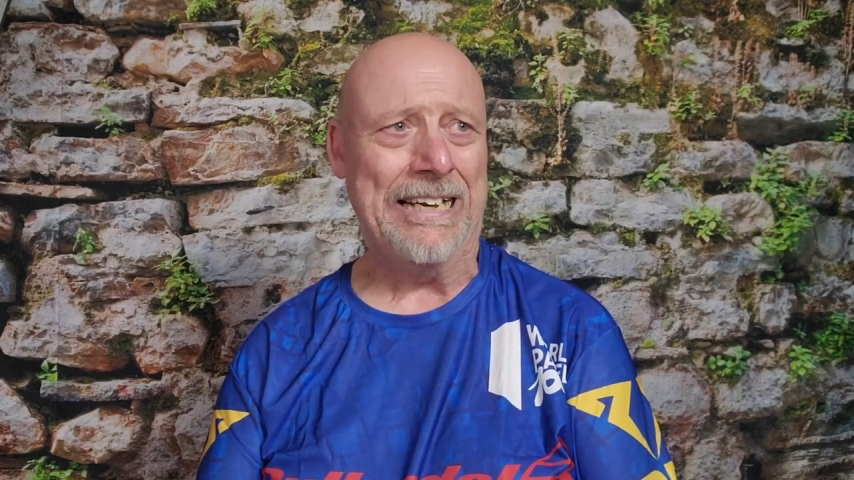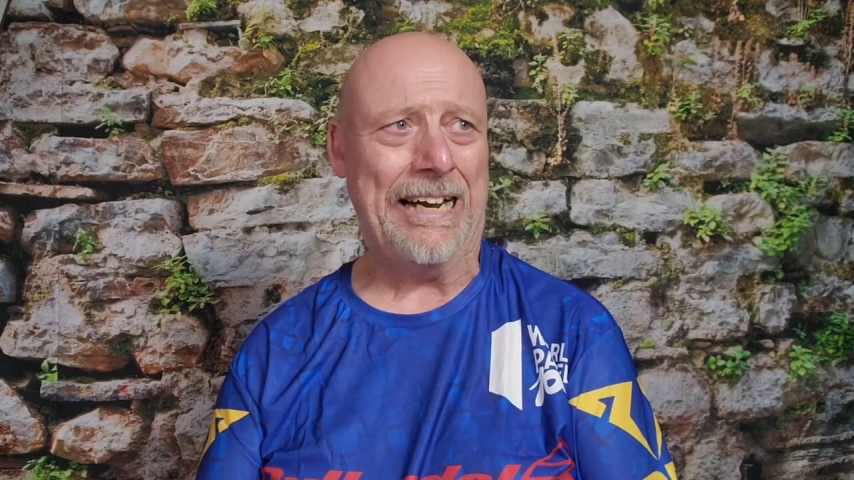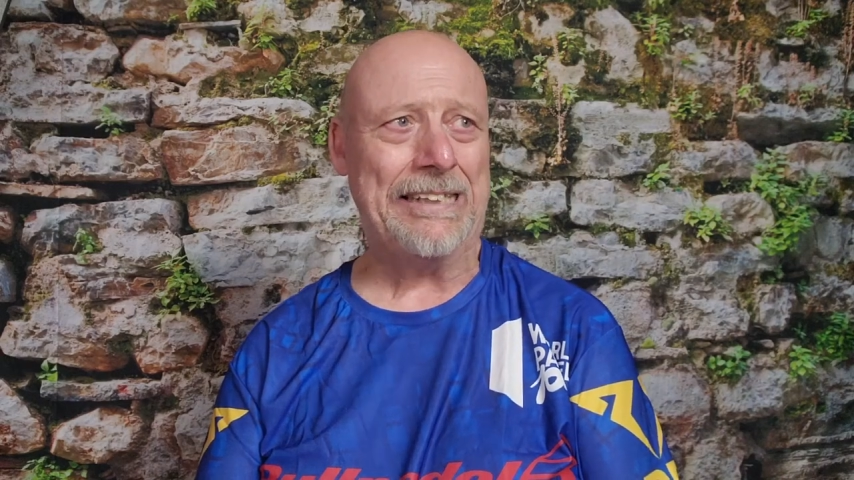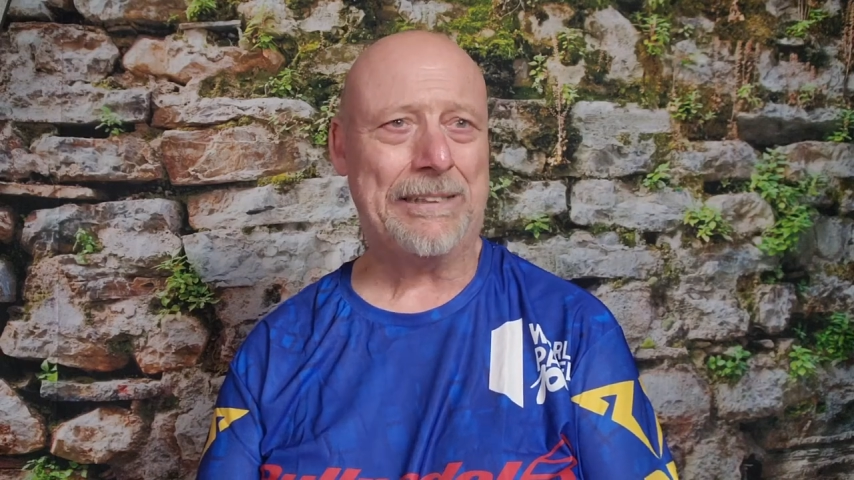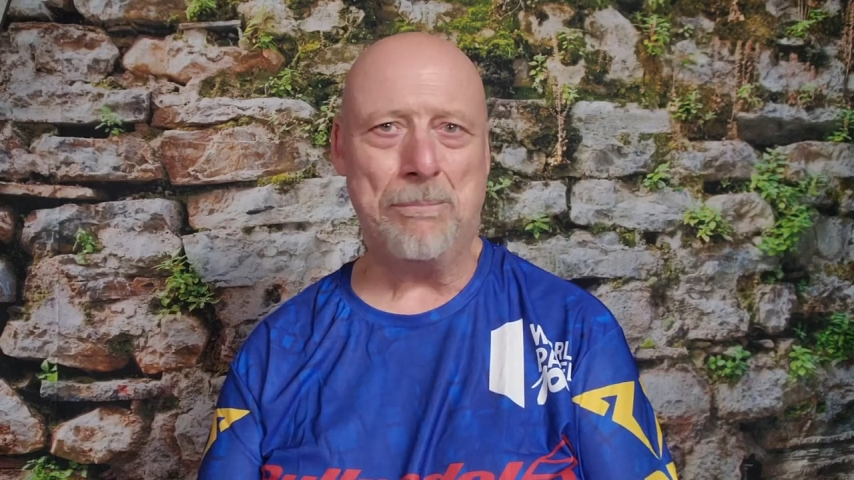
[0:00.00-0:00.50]

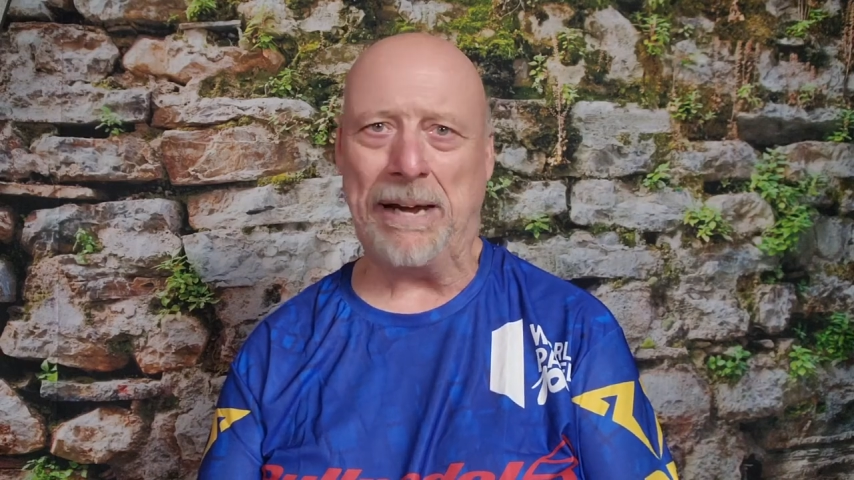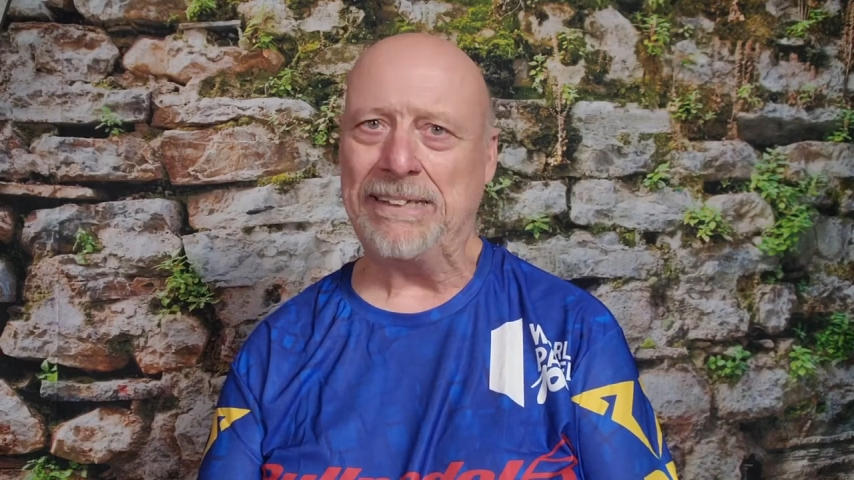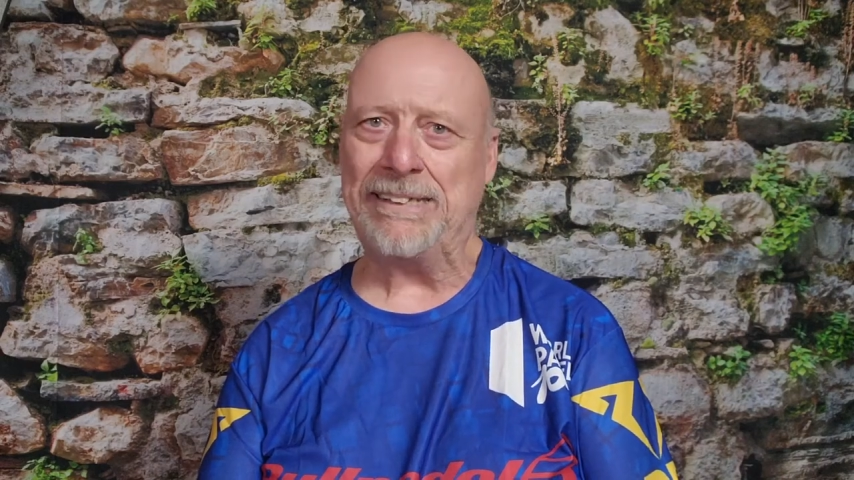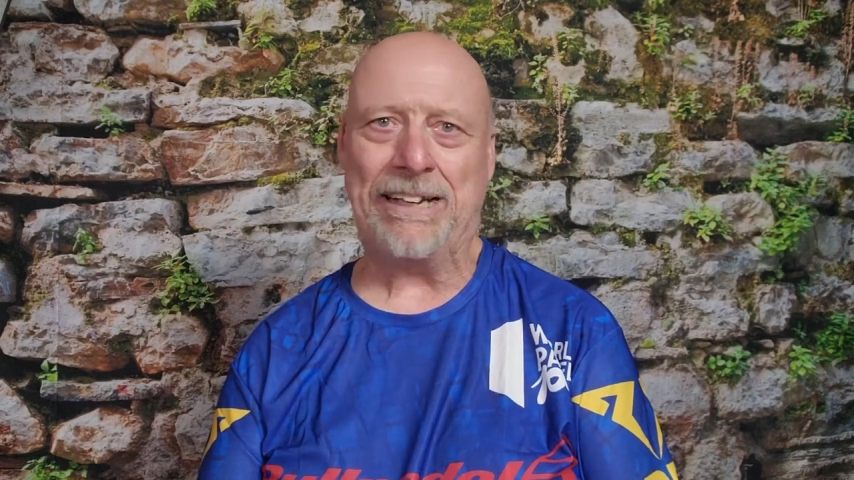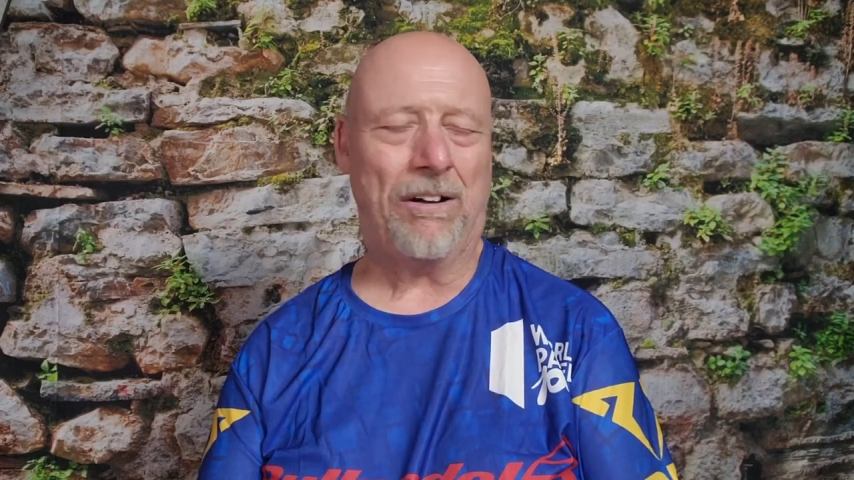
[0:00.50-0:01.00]
It's
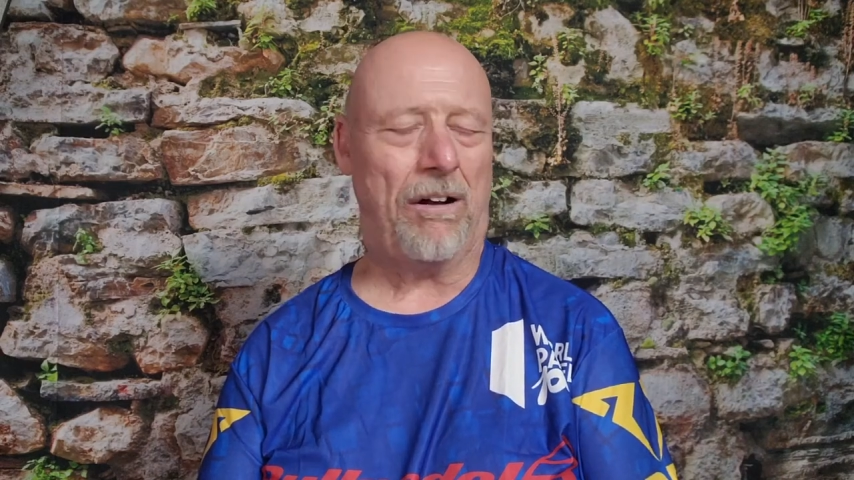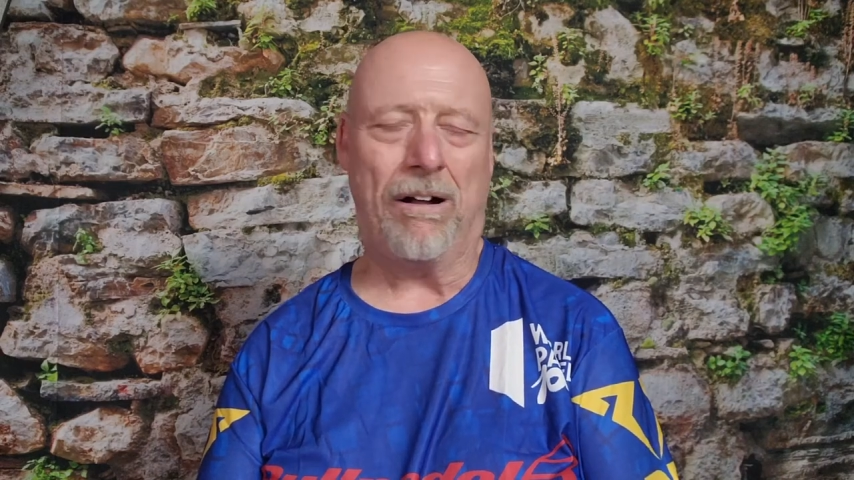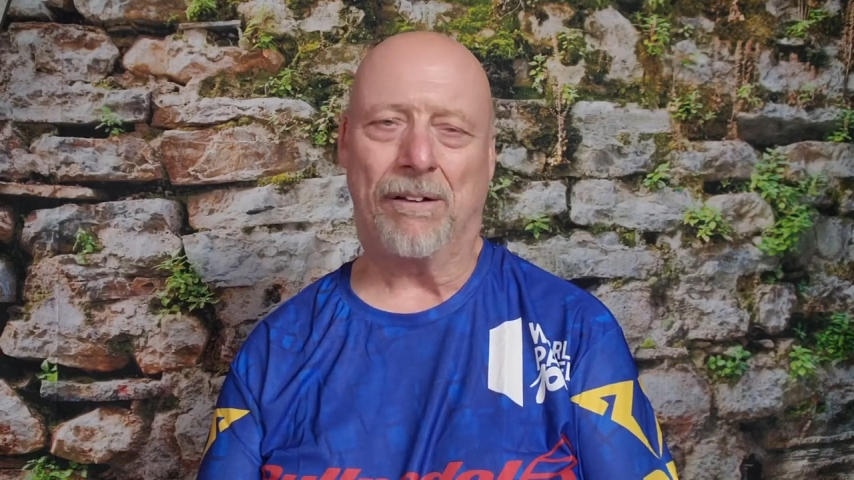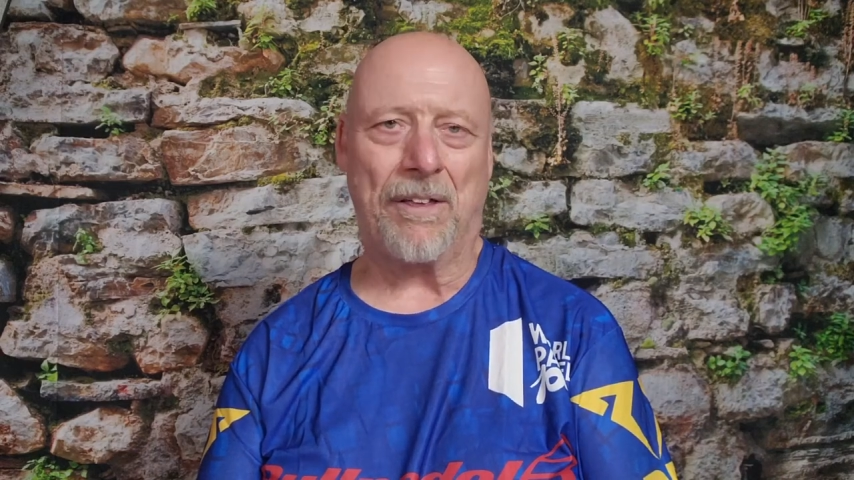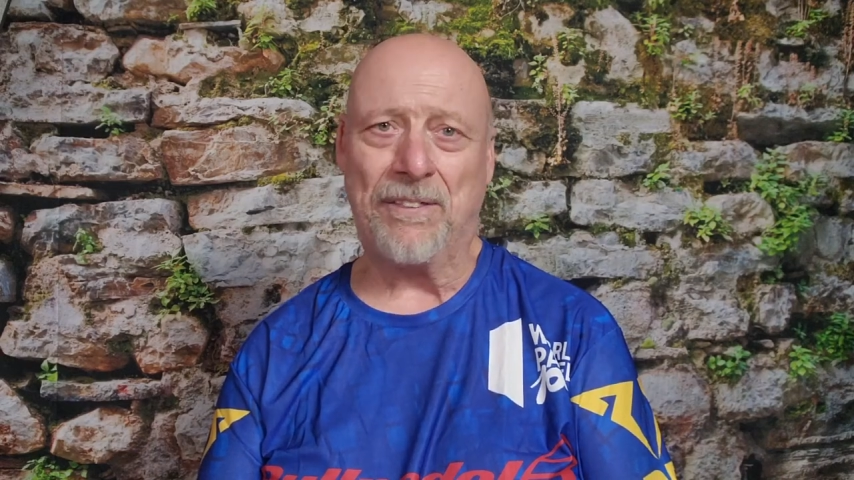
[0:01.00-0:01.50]
amazing
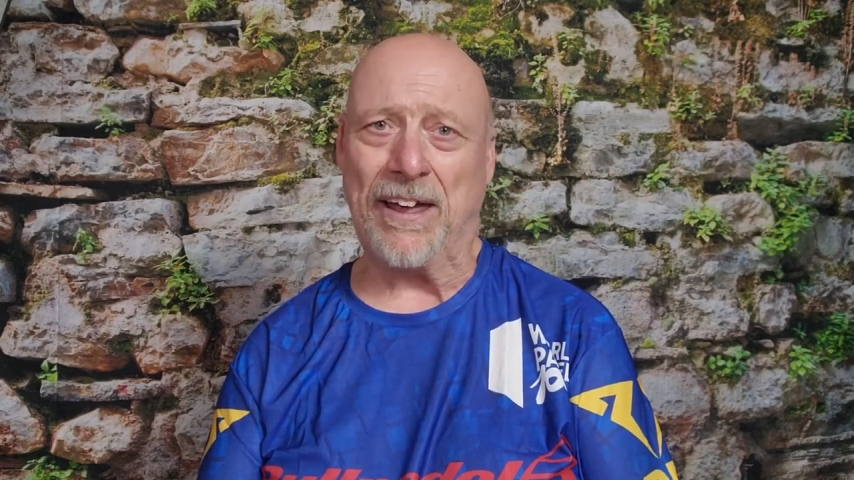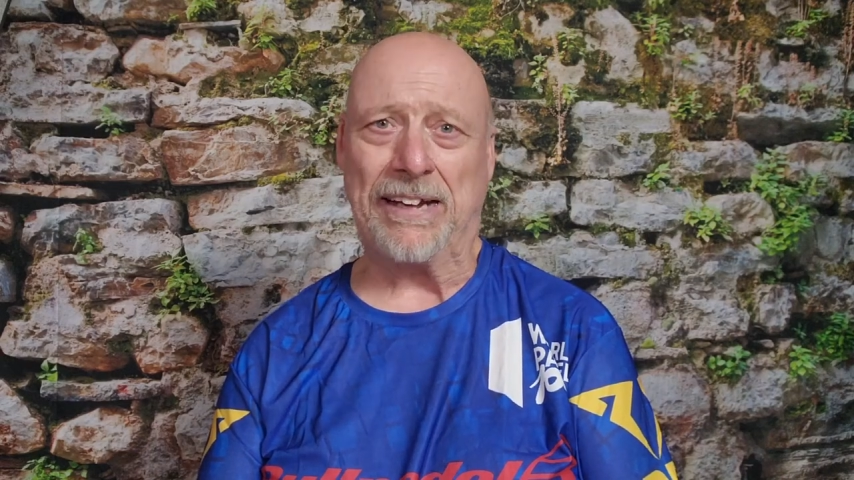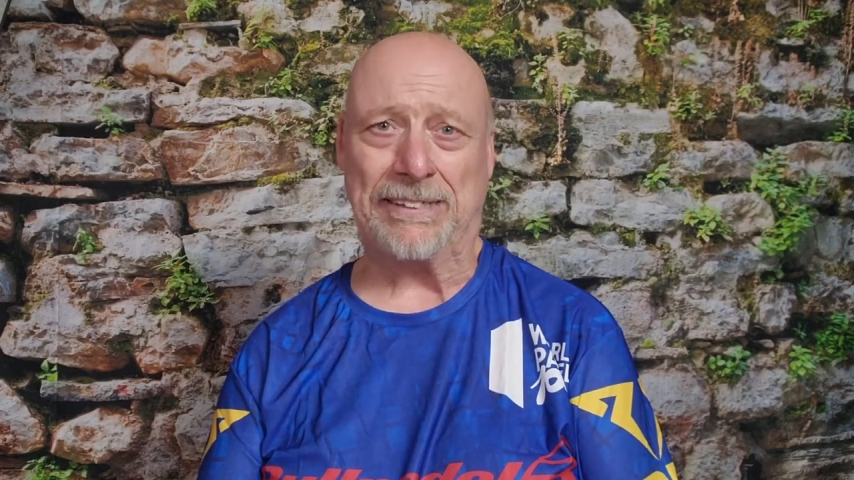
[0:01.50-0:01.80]
all the things